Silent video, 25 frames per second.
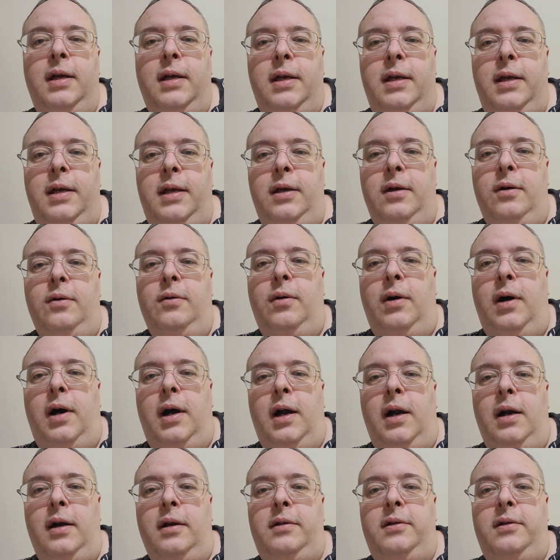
You are